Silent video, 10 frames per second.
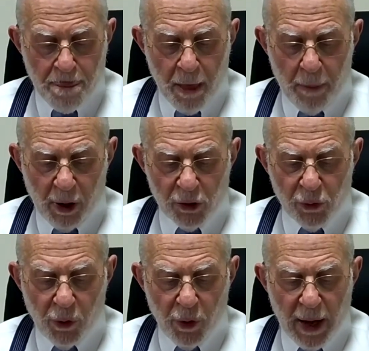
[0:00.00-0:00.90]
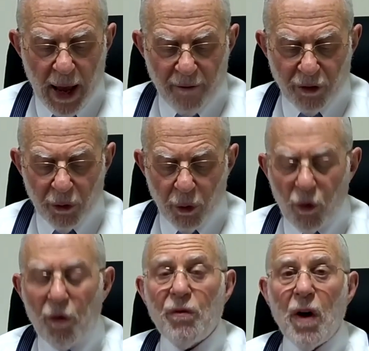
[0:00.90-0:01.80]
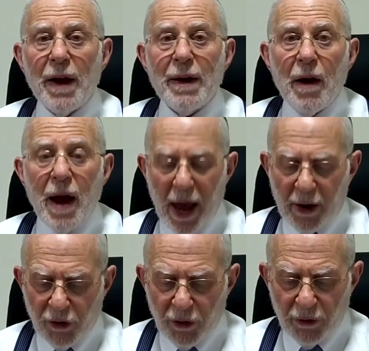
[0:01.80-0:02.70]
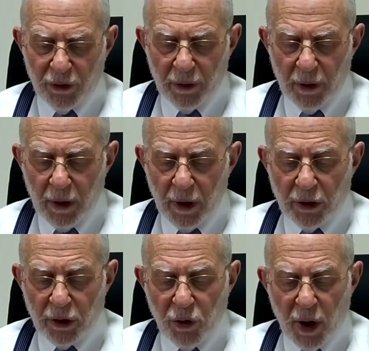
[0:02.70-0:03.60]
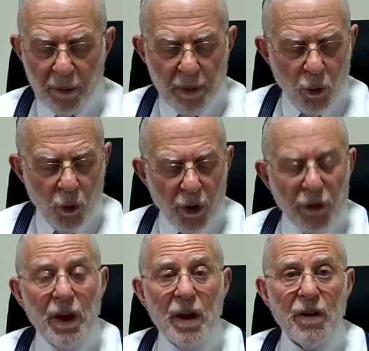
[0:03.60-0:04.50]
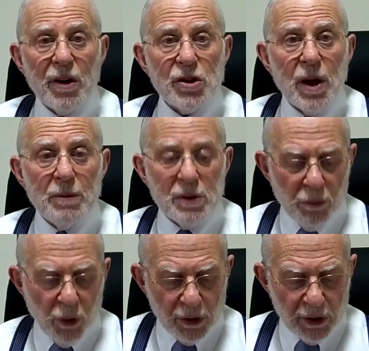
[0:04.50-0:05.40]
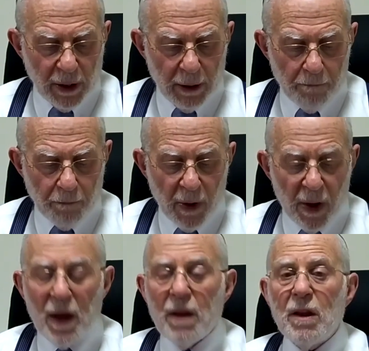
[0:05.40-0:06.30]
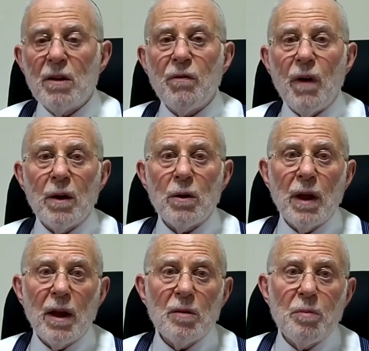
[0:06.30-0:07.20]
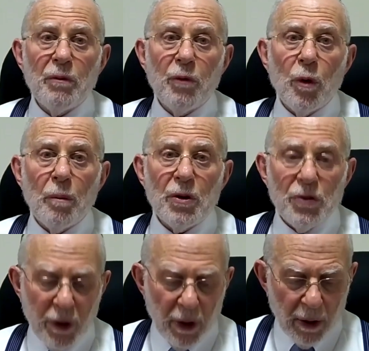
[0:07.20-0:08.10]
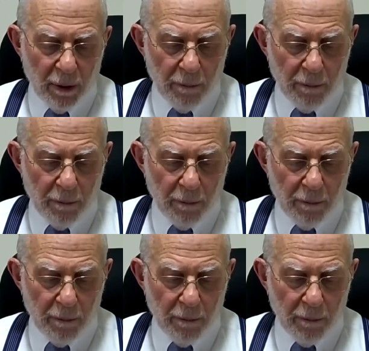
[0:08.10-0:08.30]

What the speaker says: because we're going to have to refine our actions to try to be worthy of Hashem's mercy in these final days before Mashiach.